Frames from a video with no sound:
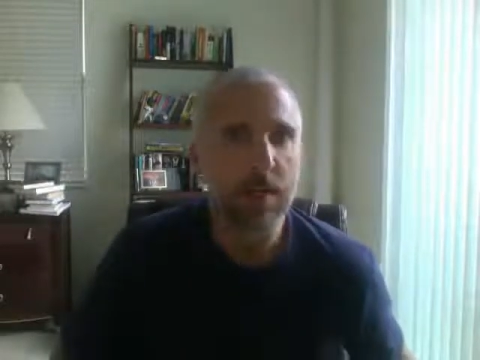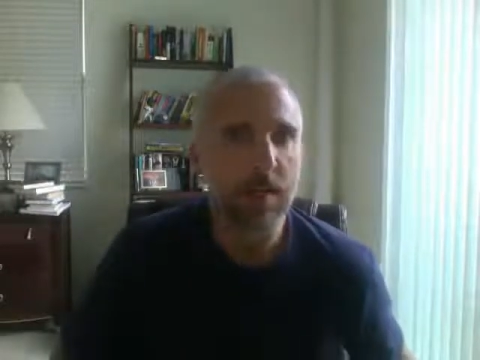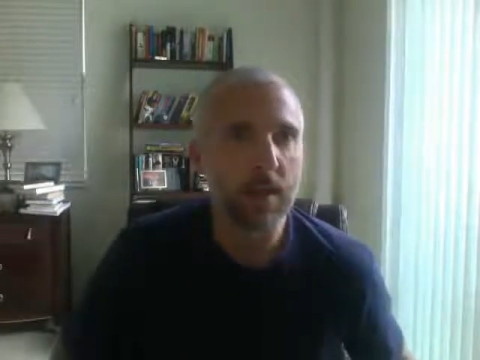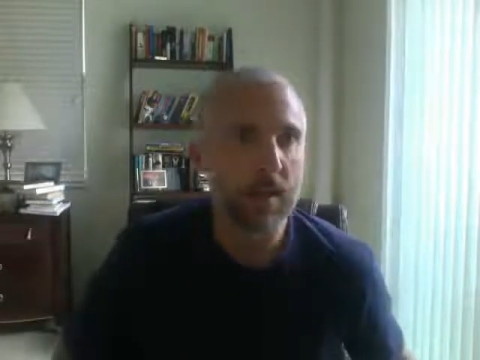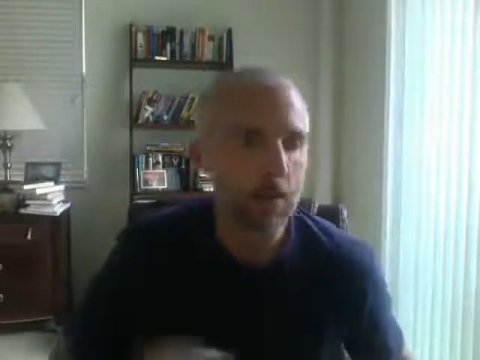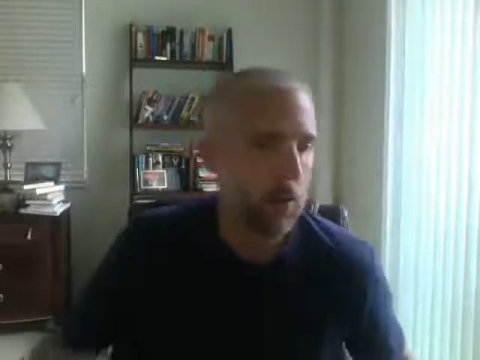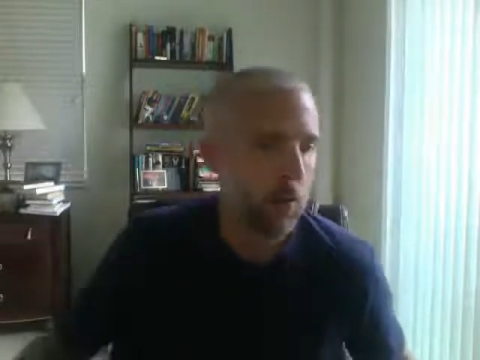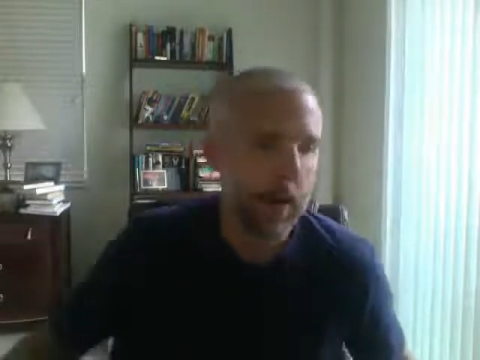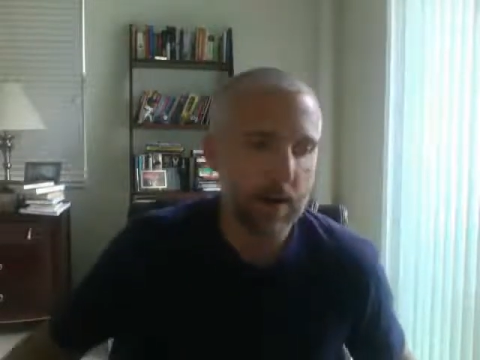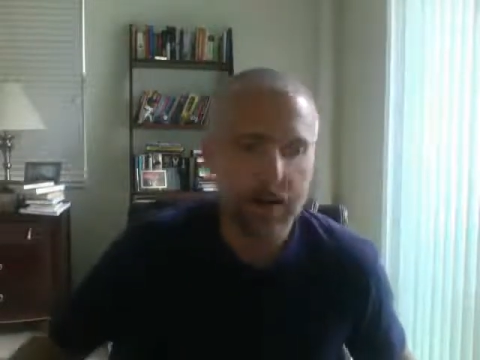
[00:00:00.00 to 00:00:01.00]
And it
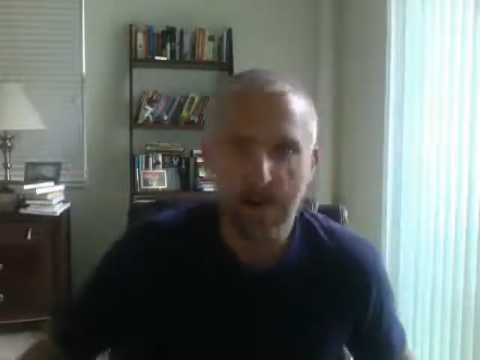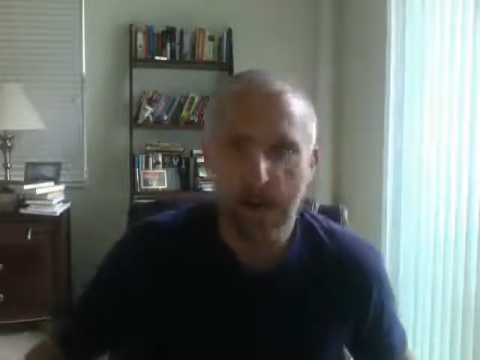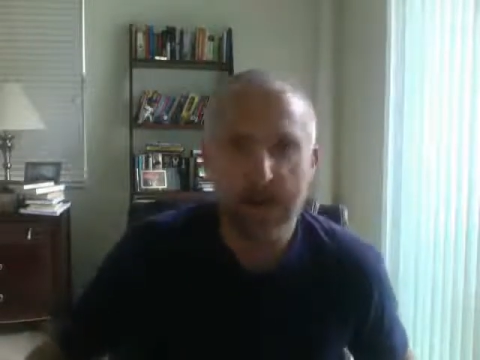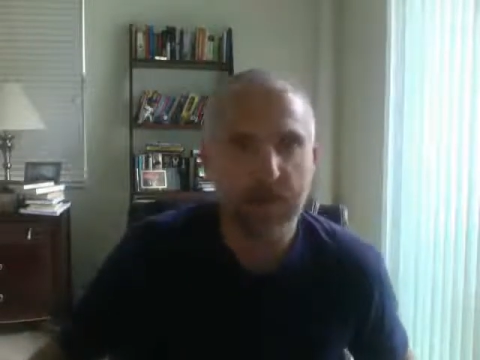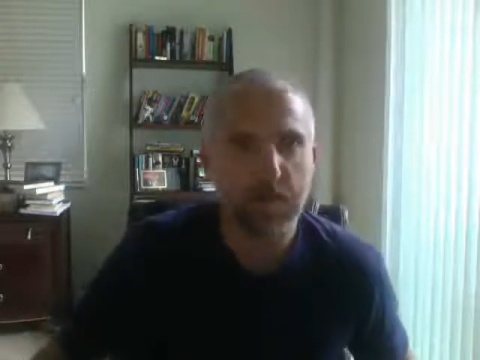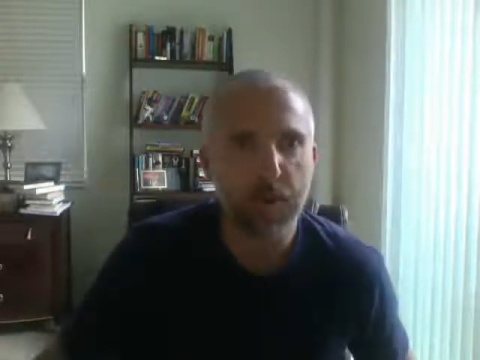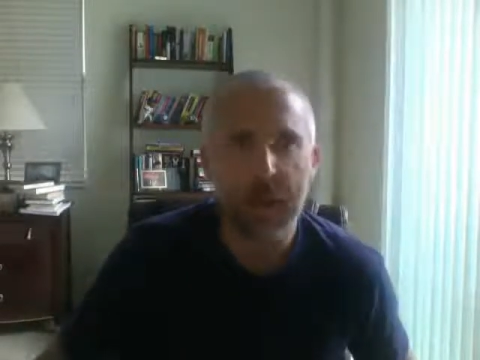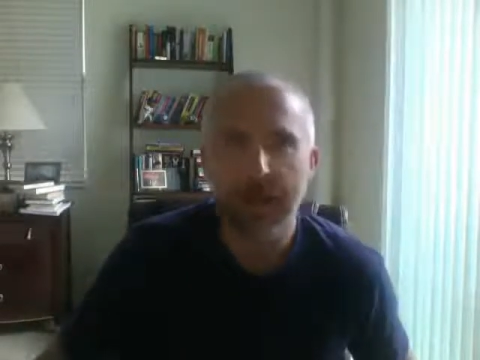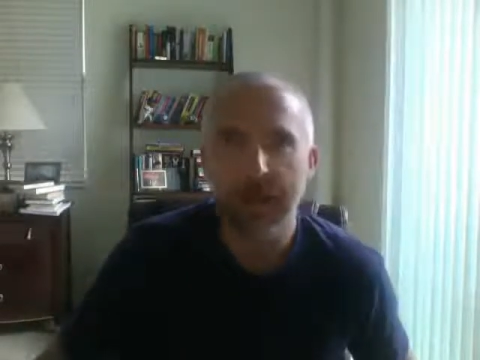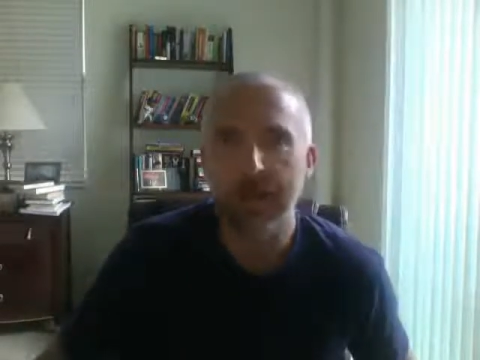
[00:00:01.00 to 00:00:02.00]
requires a lot of
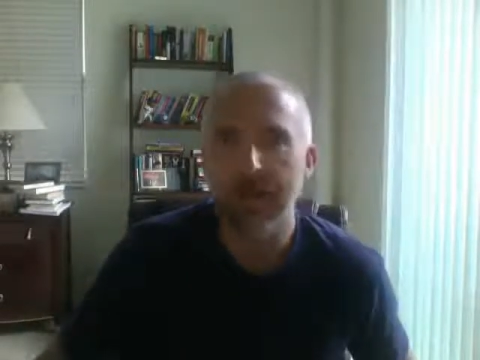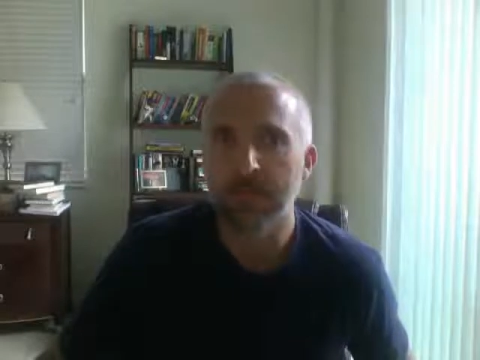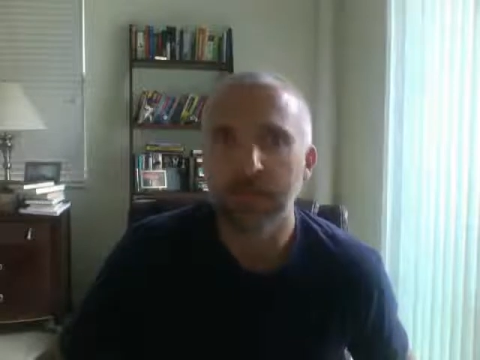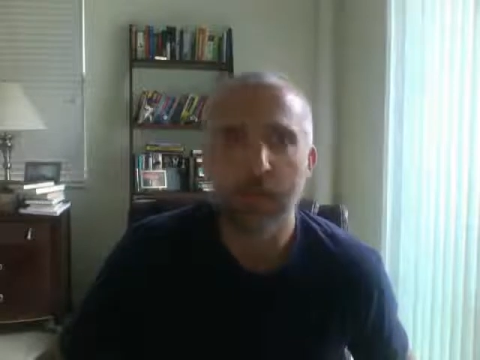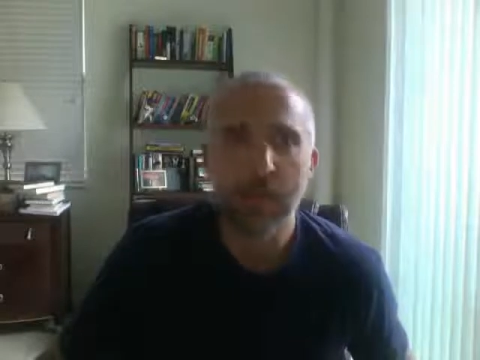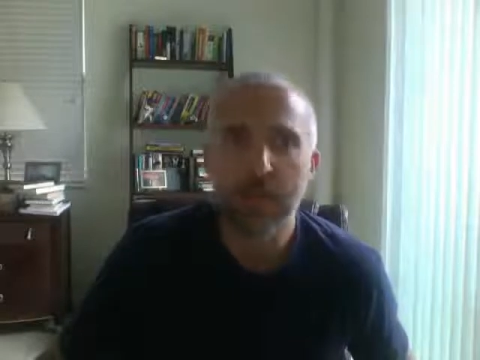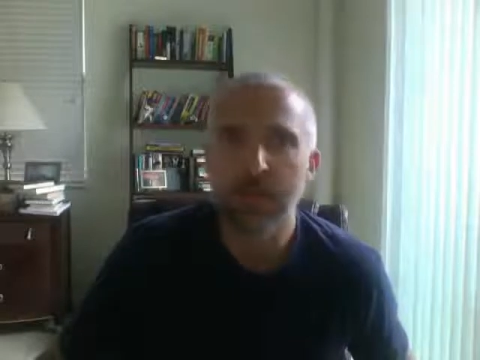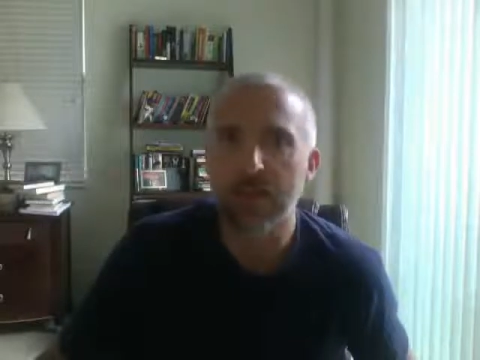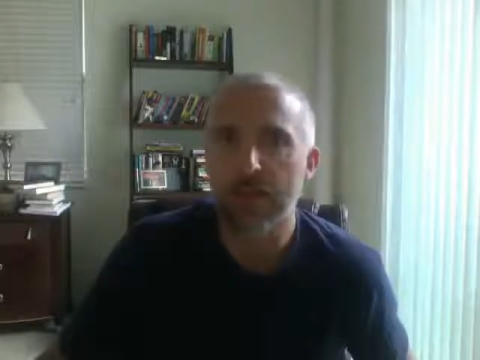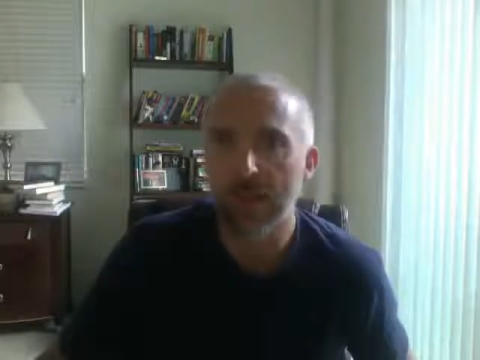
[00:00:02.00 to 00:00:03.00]
spine and
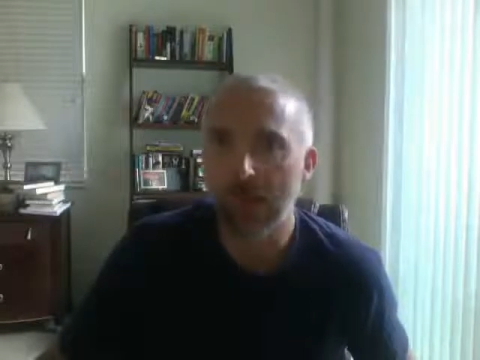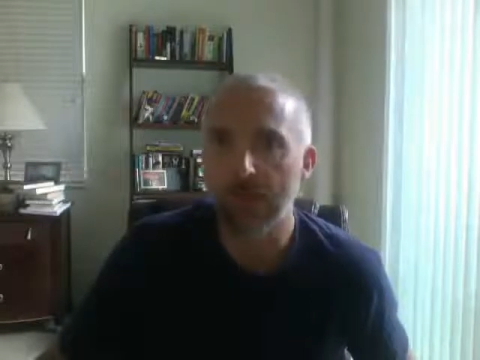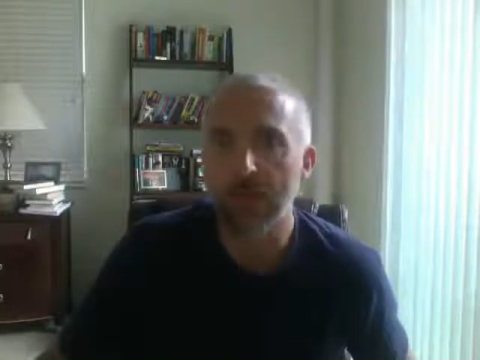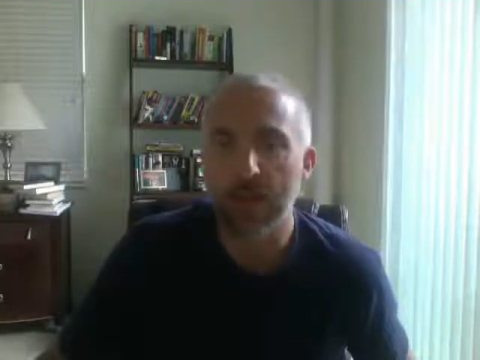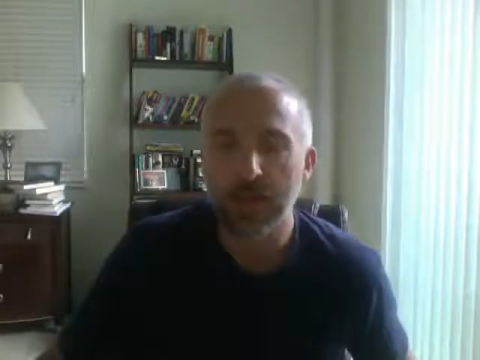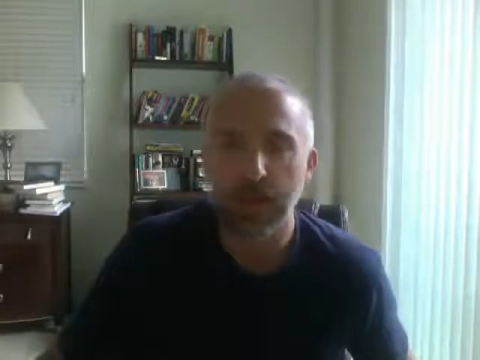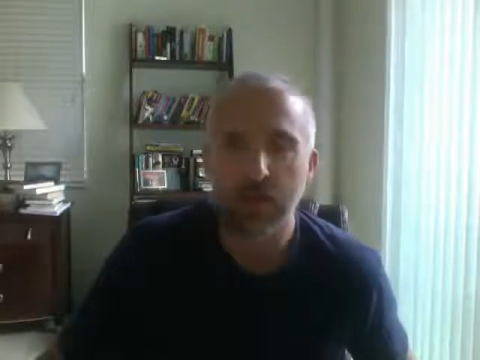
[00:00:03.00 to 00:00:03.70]
commitment and sacrifice.